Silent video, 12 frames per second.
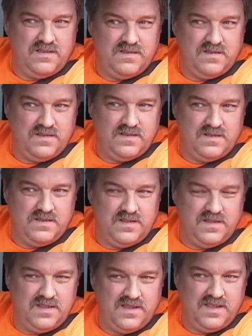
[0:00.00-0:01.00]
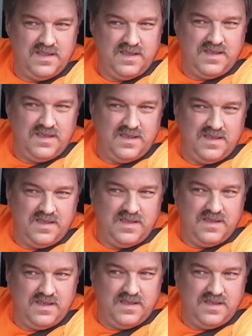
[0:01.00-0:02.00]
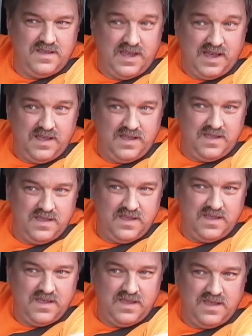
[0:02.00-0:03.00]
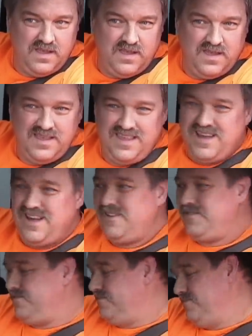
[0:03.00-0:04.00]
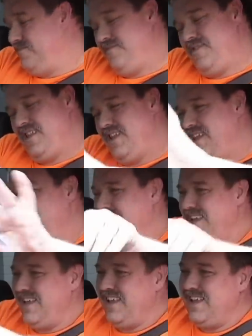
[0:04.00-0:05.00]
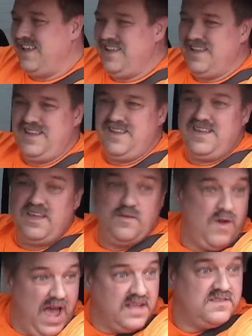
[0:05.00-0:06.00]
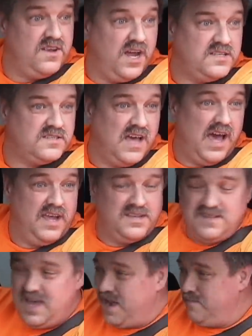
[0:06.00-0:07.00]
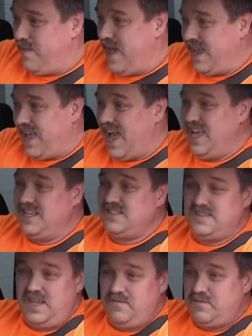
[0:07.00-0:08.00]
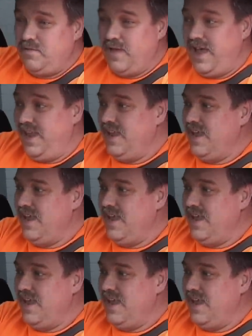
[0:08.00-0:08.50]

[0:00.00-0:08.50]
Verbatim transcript: I talked to him the other day up in Midland. He yeah. says you owe him money. Yeah. Seems like a really decent guy. Ryan's a nice guy. He's not a bad guy. His team's playing.